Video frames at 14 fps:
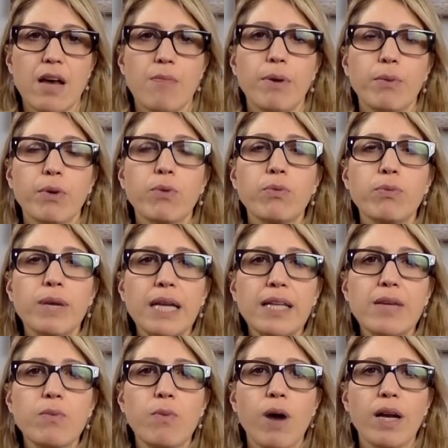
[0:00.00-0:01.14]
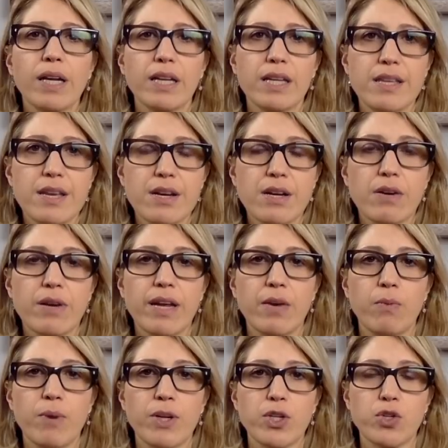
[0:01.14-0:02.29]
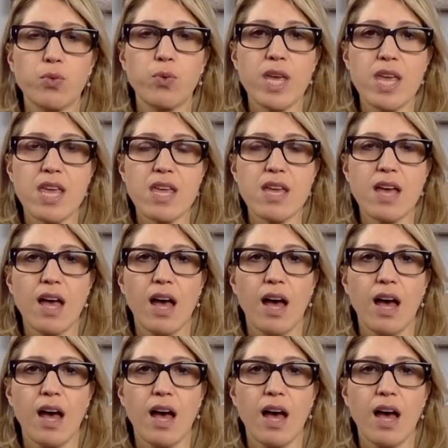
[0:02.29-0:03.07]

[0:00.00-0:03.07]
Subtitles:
but we're really wanting a year in which we